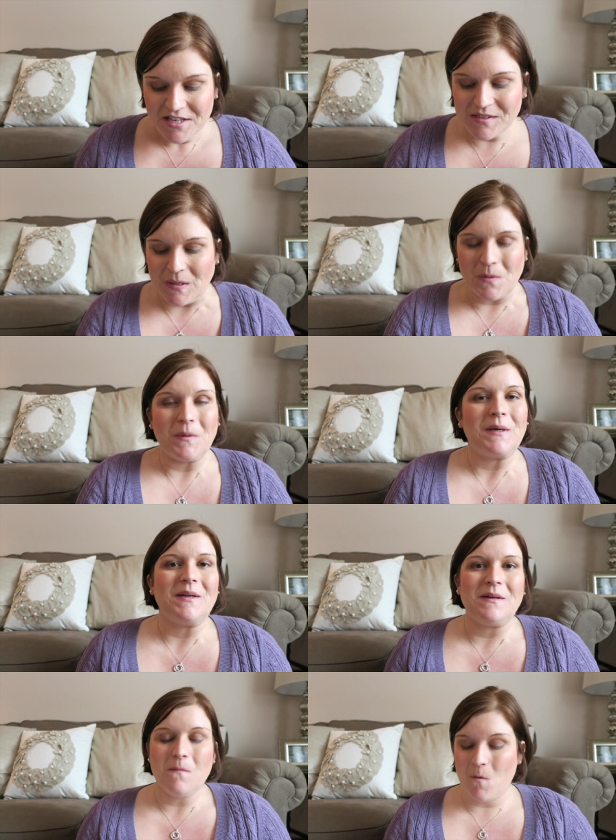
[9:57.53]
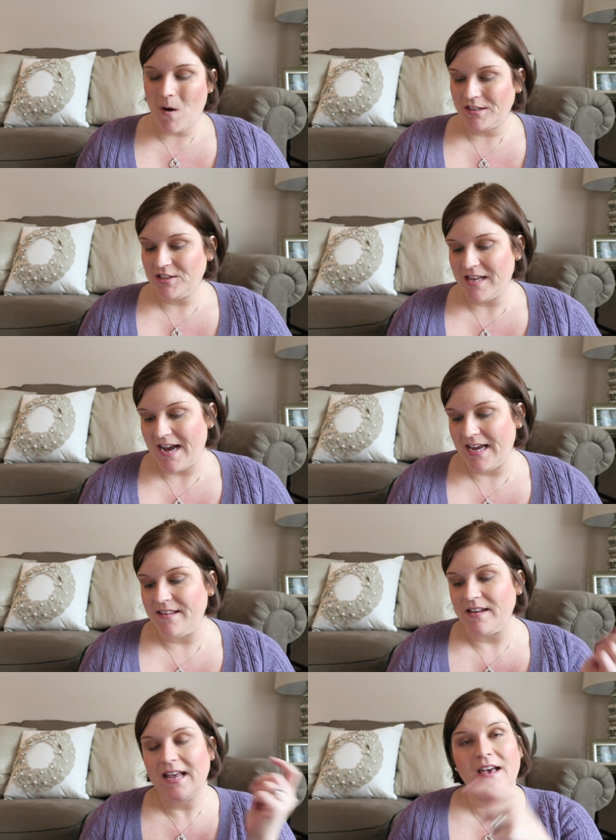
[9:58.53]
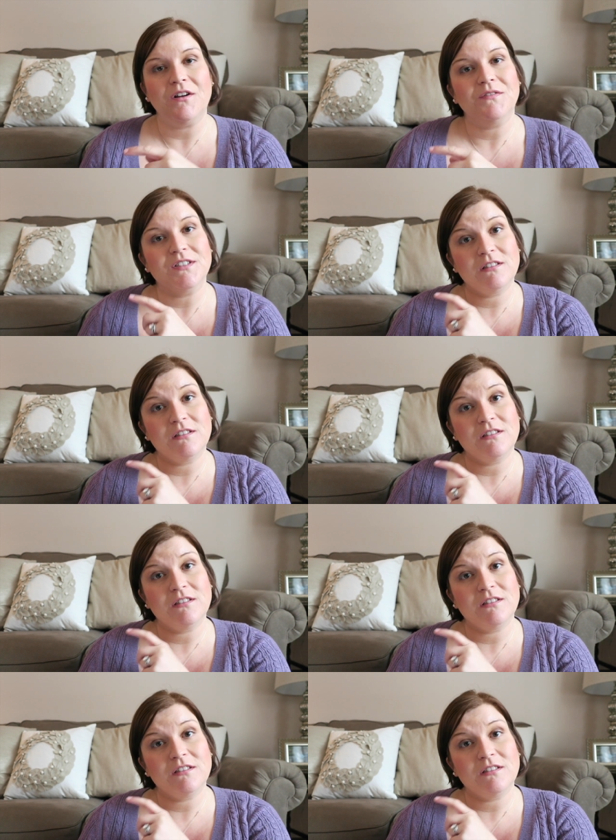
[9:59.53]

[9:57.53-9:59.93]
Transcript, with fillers: So we're gonna watch that and then head over